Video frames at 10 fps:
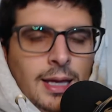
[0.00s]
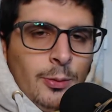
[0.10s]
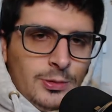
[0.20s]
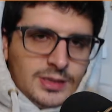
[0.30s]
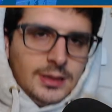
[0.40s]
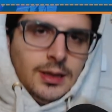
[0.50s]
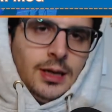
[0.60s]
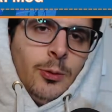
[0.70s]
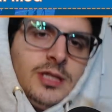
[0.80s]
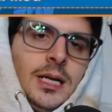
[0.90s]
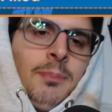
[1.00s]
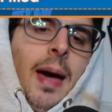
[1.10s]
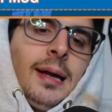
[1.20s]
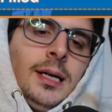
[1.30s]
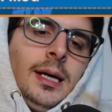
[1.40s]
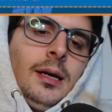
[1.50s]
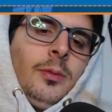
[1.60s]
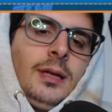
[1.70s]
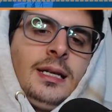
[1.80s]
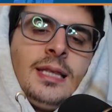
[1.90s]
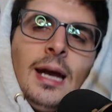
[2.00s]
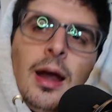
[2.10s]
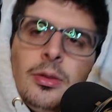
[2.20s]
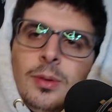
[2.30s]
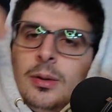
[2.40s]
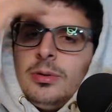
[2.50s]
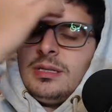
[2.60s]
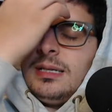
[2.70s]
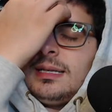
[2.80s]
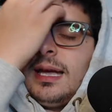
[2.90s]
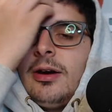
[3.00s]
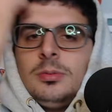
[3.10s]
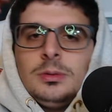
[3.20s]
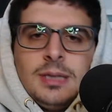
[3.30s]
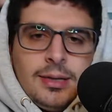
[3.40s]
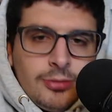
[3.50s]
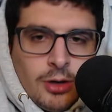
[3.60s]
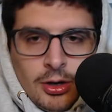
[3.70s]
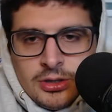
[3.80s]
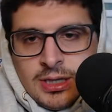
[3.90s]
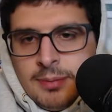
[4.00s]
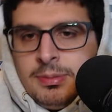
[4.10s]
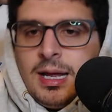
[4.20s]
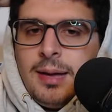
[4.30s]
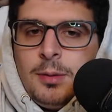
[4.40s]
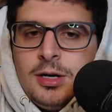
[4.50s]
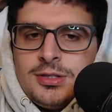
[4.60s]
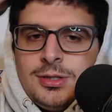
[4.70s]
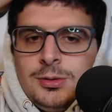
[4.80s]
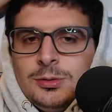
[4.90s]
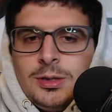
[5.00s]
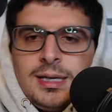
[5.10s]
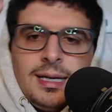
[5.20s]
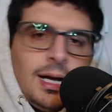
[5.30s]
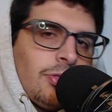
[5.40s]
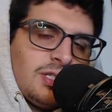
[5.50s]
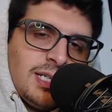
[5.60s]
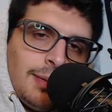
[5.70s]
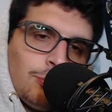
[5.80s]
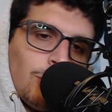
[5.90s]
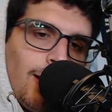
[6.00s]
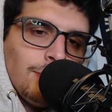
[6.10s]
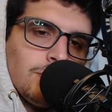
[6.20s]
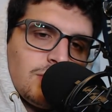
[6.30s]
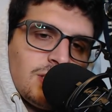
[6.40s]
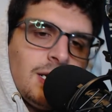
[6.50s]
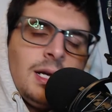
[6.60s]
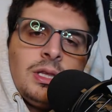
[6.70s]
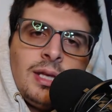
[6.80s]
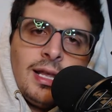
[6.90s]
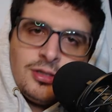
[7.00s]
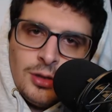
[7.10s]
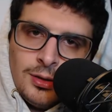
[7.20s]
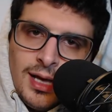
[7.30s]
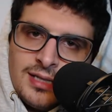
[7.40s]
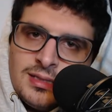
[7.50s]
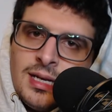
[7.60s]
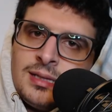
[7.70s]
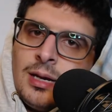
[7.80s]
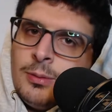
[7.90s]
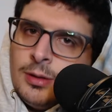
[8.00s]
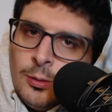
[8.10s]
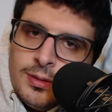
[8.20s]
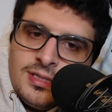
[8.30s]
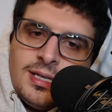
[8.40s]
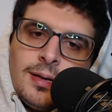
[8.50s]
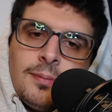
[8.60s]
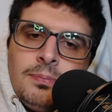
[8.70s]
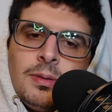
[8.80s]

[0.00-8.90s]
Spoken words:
It wasn't a bad night. I want to get that out of the way. It wasn't a terrible night for RJ, but I am also looking at the same problems that I saw last night that we always see.